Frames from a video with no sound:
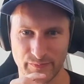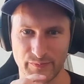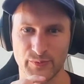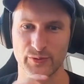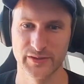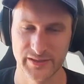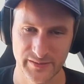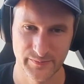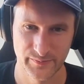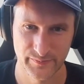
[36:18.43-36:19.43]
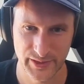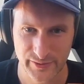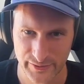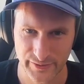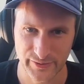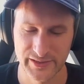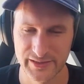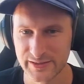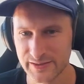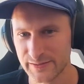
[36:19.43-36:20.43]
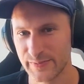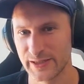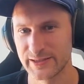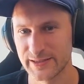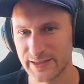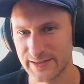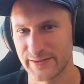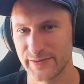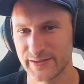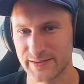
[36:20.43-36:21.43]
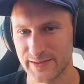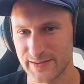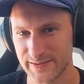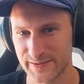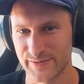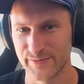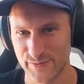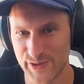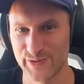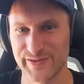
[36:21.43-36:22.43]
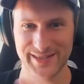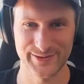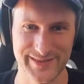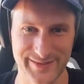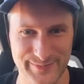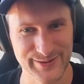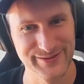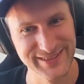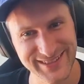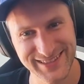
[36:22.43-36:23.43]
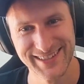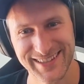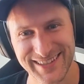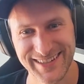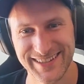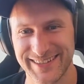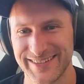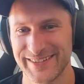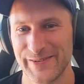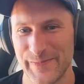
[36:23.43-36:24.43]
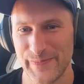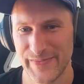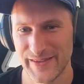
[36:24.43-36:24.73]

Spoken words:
purely Bitcoin only bank. And I think that, we should set the example, right? I